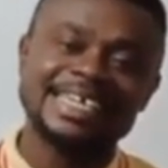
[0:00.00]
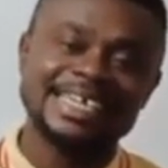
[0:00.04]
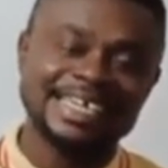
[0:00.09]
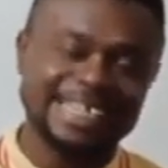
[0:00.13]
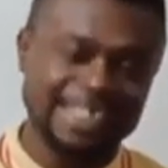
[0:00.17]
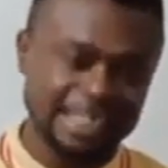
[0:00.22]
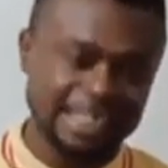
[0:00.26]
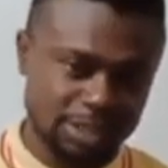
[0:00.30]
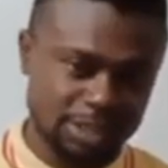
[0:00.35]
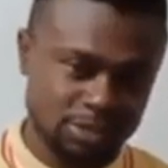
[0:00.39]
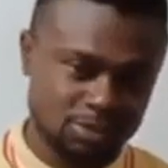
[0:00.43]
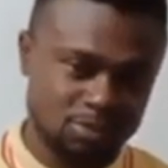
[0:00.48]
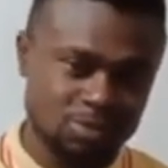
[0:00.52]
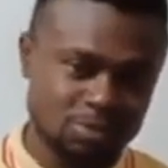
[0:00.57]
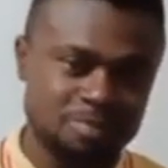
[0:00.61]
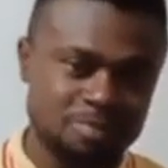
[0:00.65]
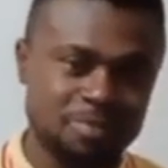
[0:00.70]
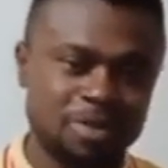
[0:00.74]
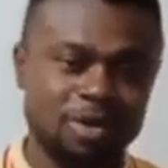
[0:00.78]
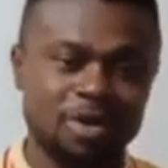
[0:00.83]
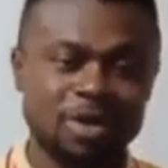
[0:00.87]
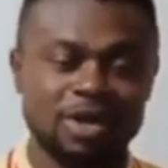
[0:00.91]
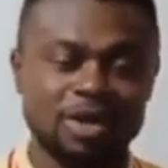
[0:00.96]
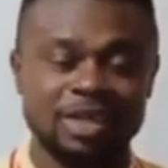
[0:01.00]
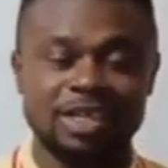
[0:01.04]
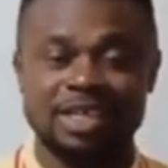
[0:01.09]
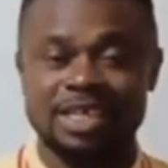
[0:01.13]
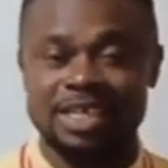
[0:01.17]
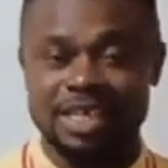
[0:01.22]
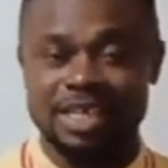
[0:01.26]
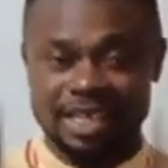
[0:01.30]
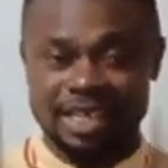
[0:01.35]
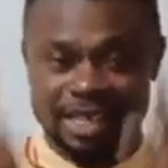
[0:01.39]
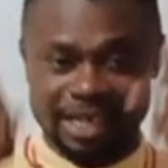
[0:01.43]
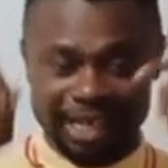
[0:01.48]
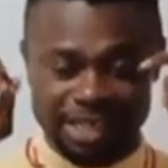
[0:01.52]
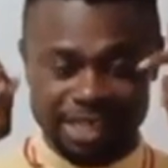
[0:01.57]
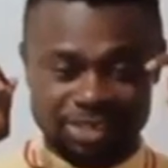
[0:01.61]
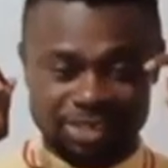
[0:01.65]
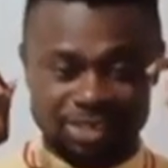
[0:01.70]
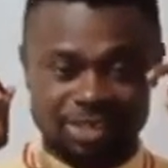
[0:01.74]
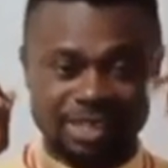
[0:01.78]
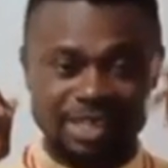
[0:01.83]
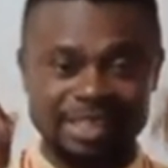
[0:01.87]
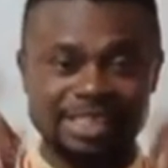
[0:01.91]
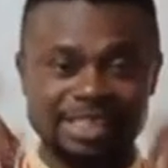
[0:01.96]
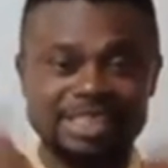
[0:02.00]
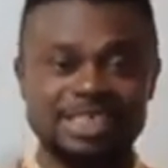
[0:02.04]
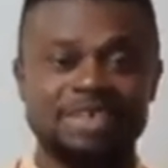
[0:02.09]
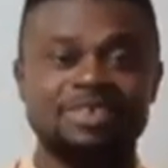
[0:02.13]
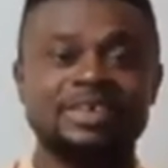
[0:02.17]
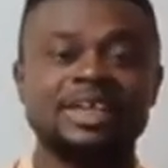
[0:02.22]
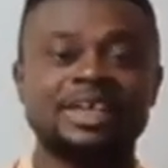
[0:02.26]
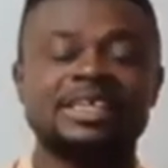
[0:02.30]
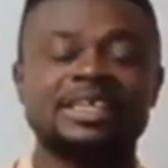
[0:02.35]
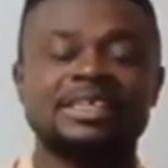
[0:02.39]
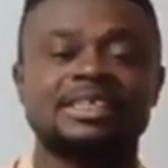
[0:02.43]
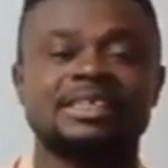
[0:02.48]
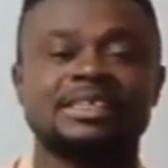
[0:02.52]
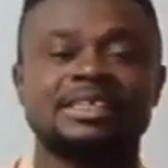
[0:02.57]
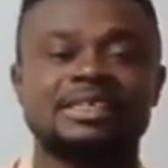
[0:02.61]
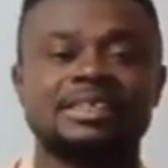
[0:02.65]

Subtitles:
the Schoolboy. It's on the screen.